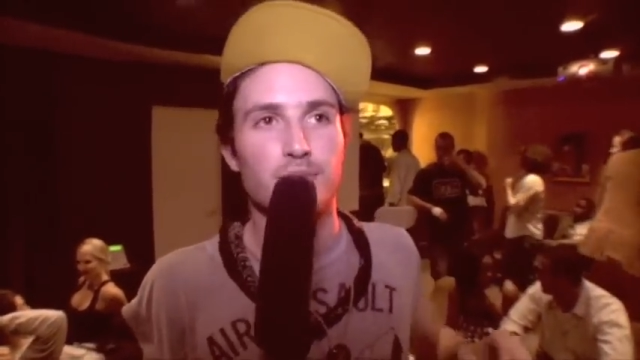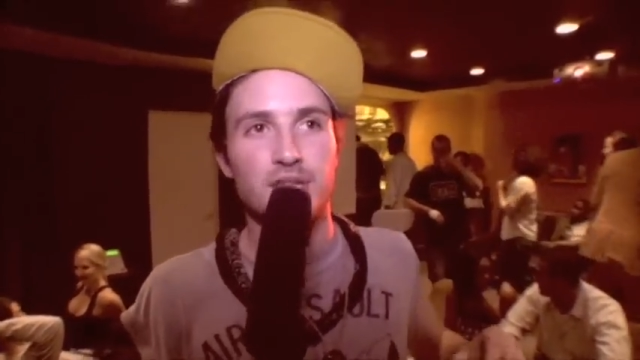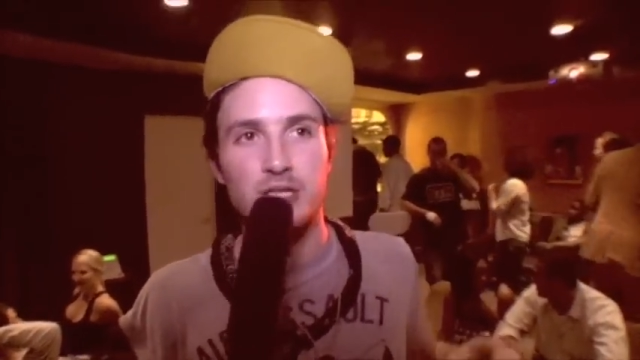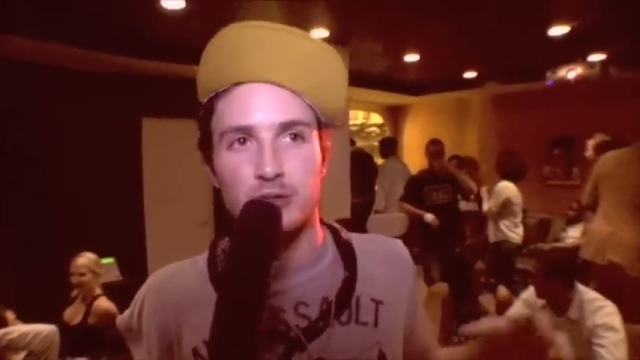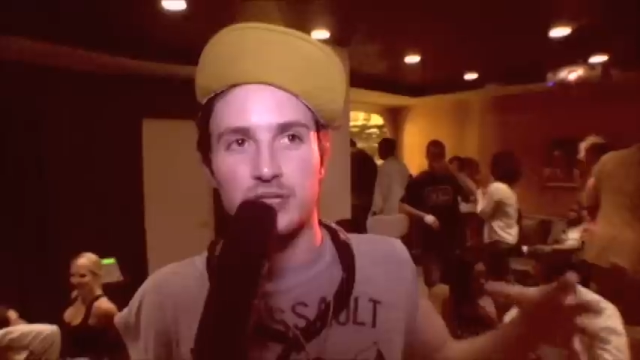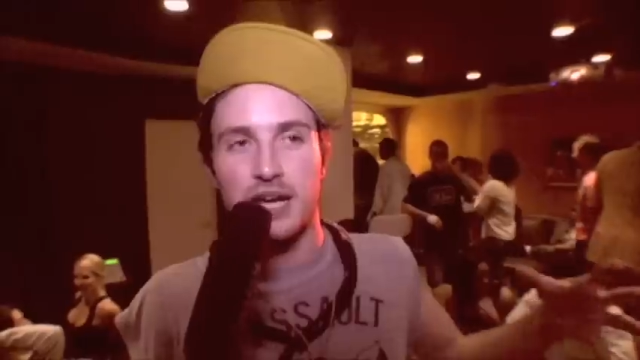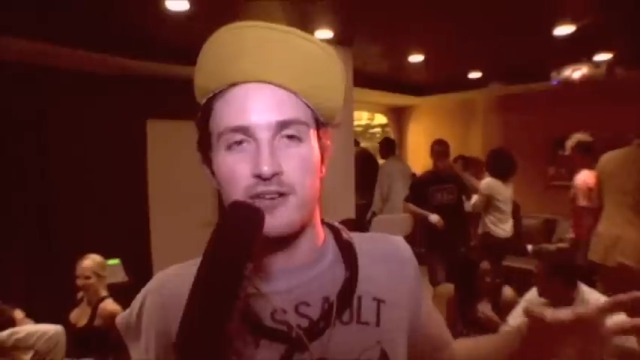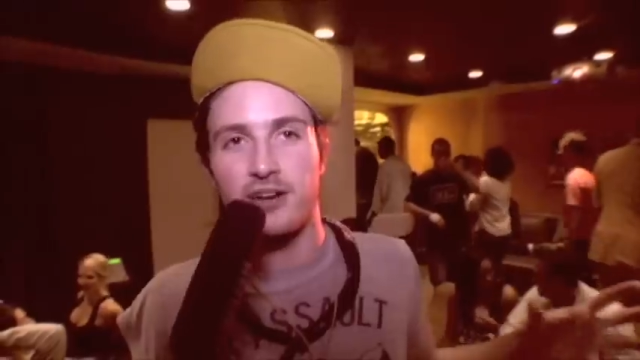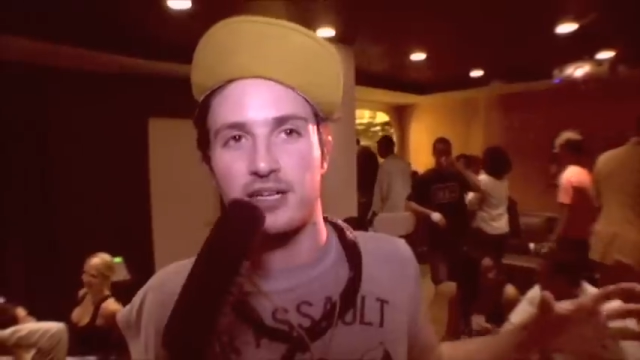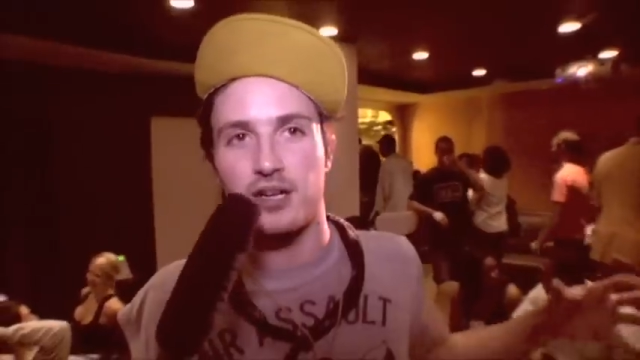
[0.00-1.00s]
but this was
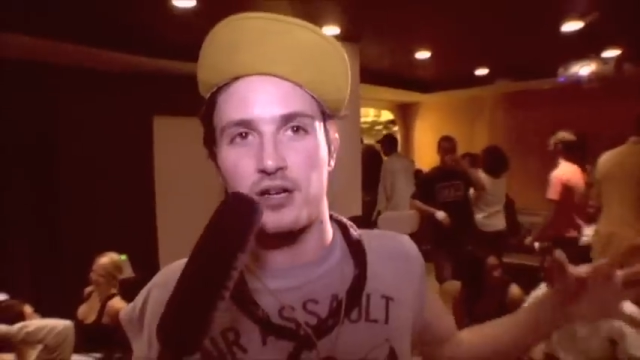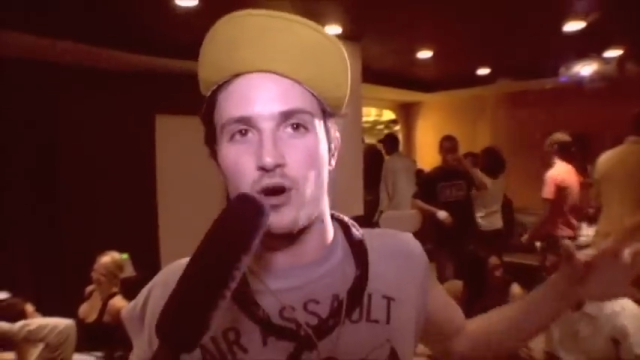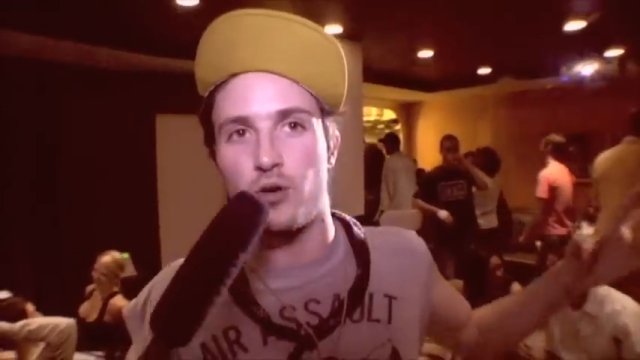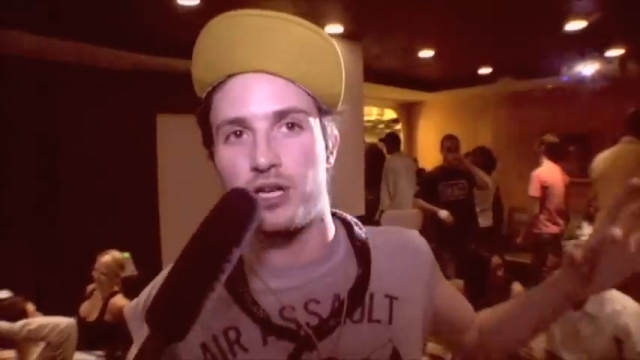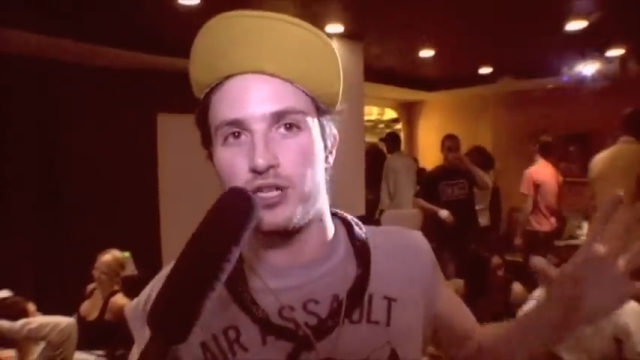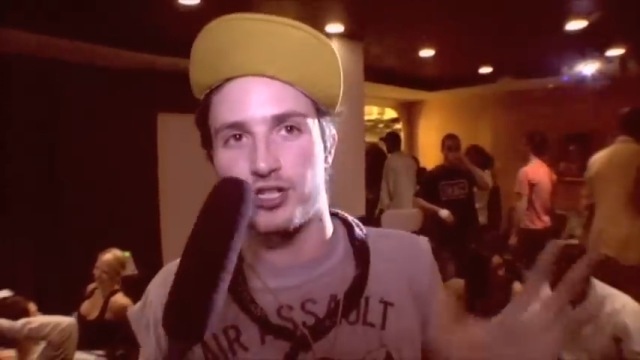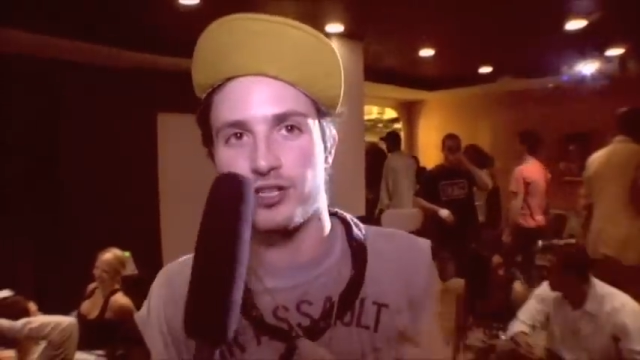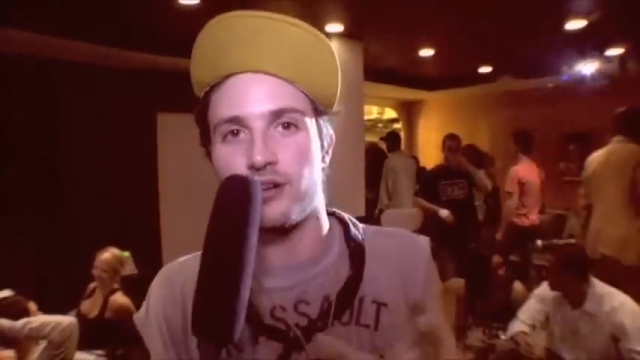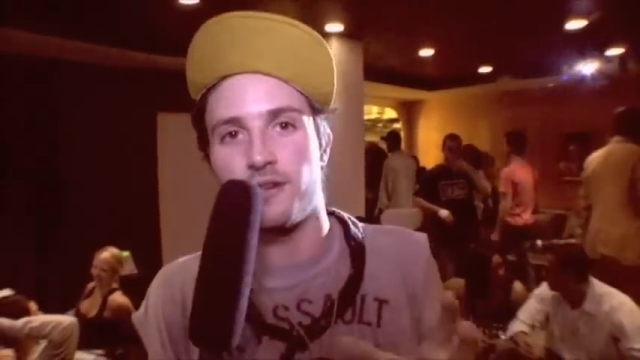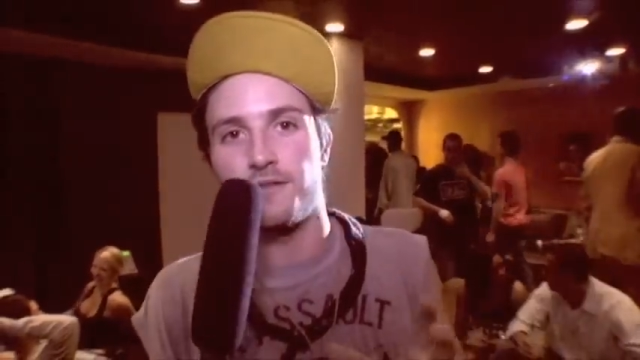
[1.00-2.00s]
kind of like a
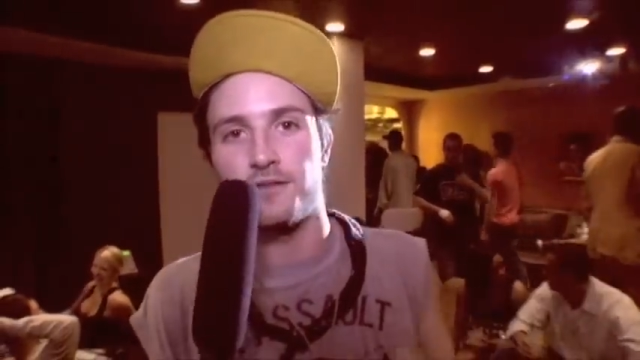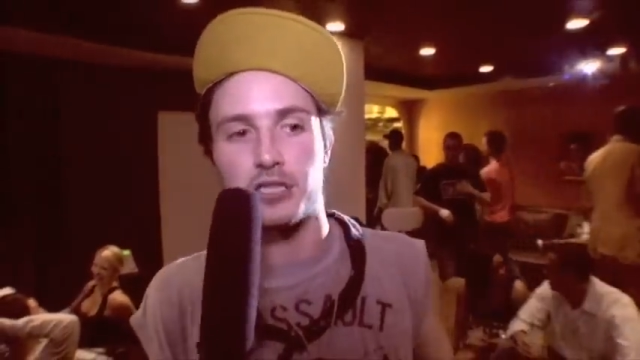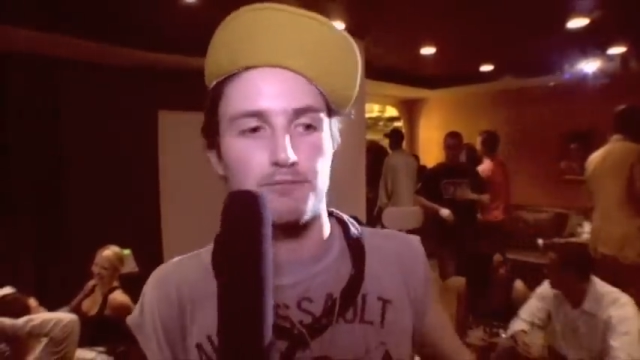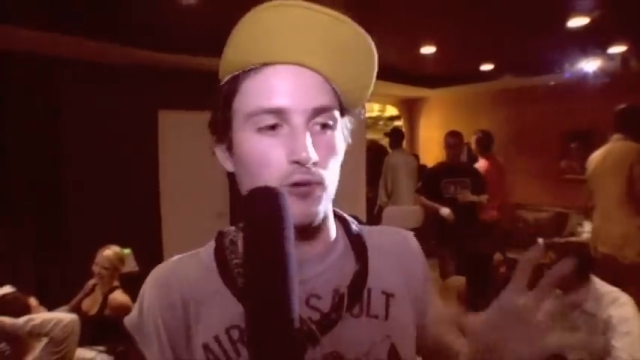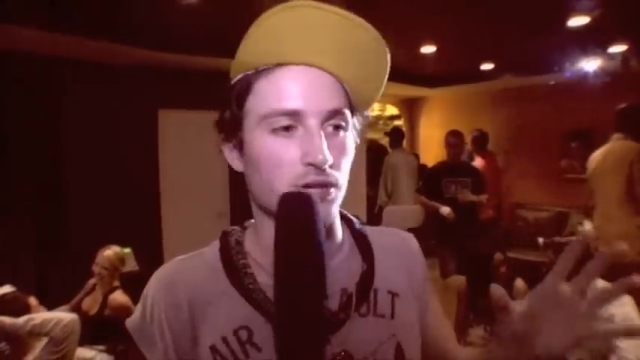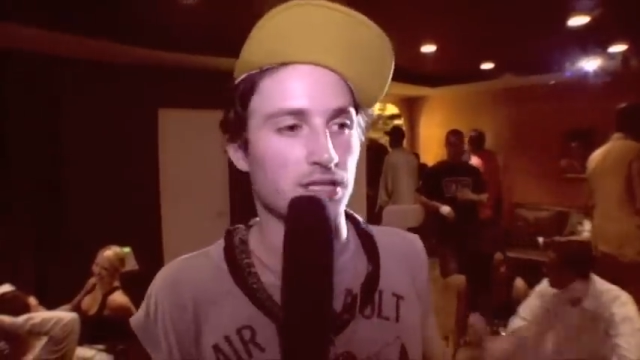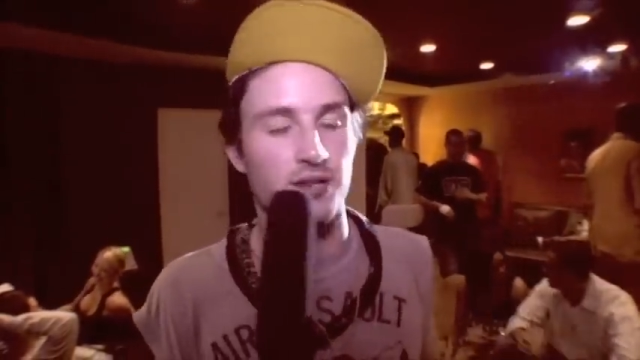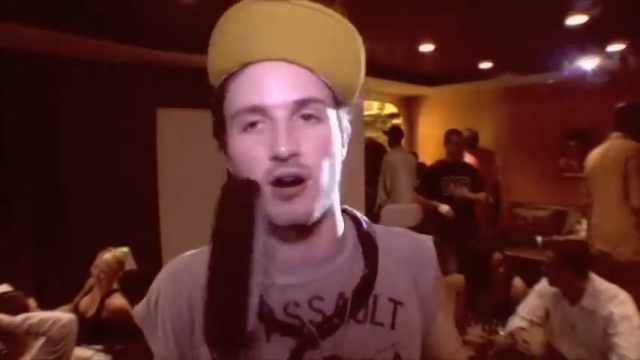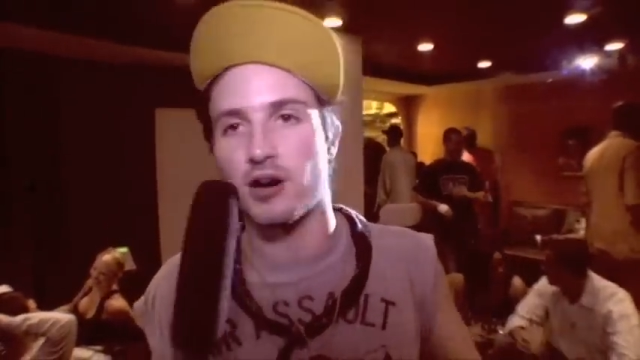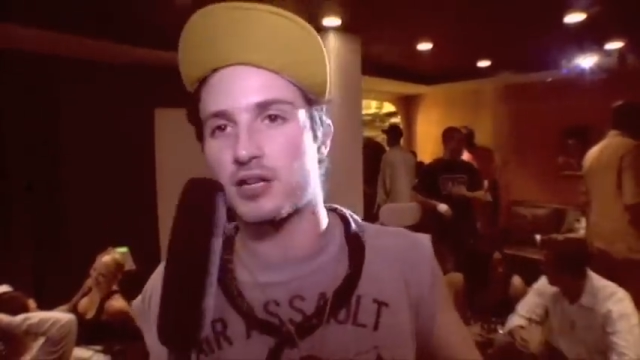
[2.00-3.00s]
cohesion of sports
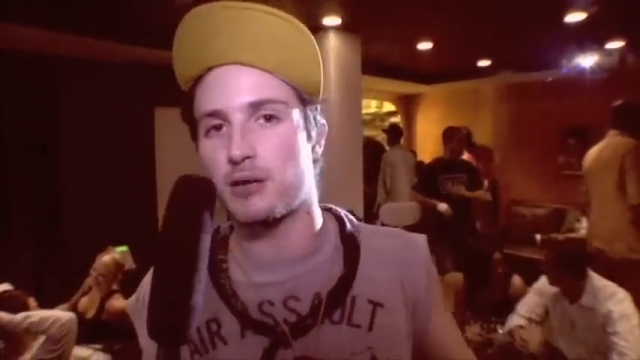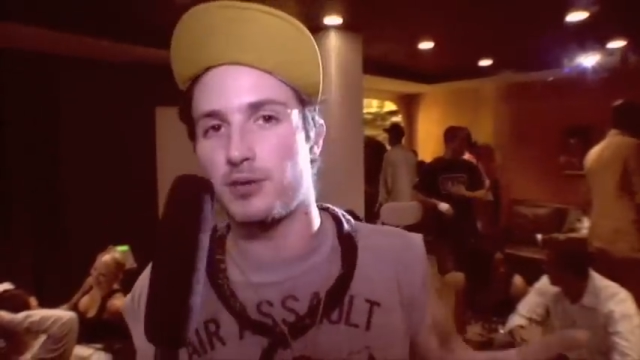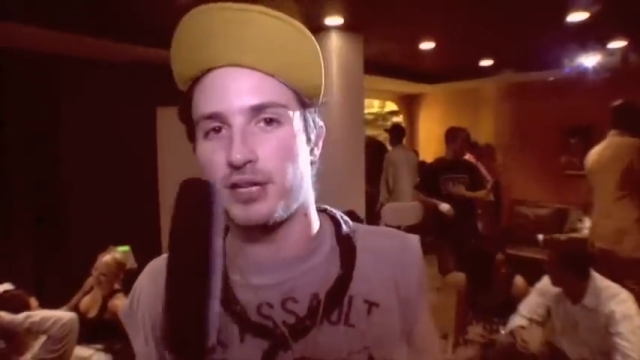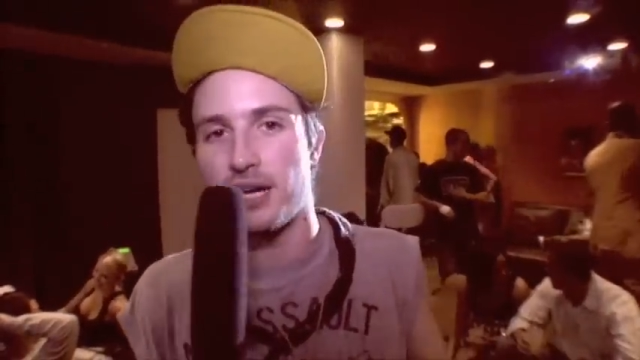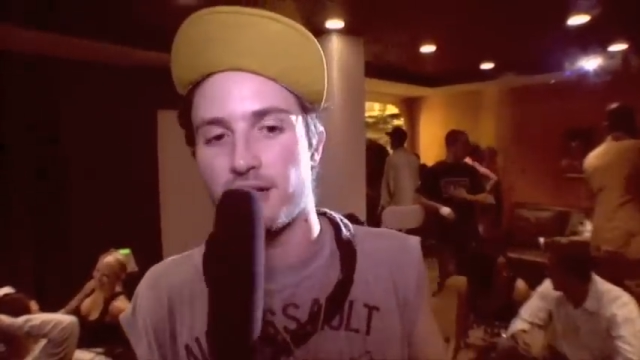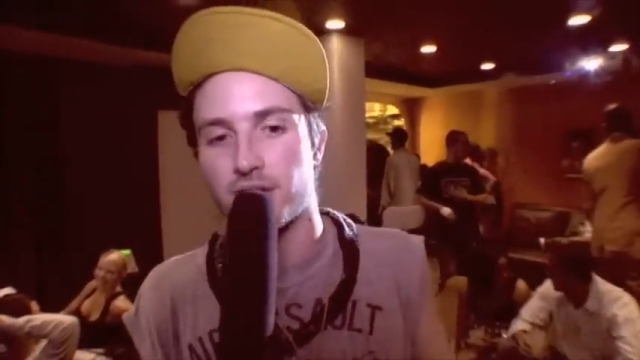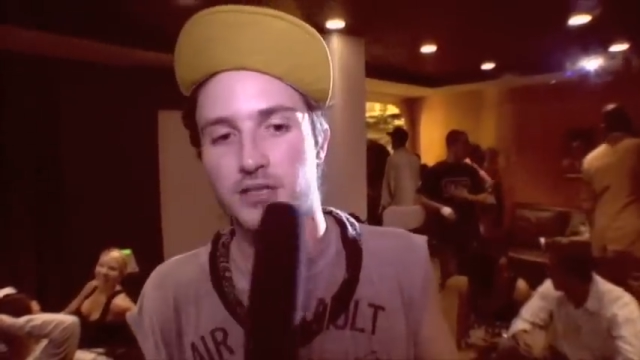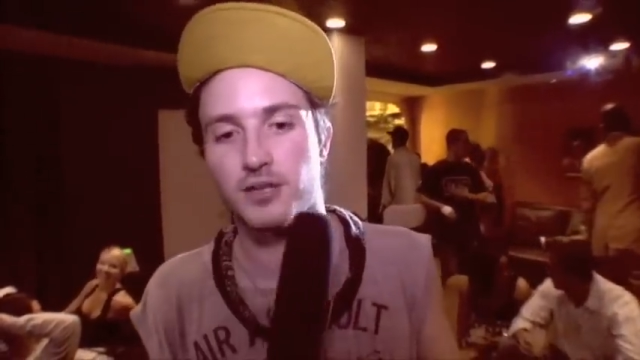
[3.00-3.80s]
and art coming together,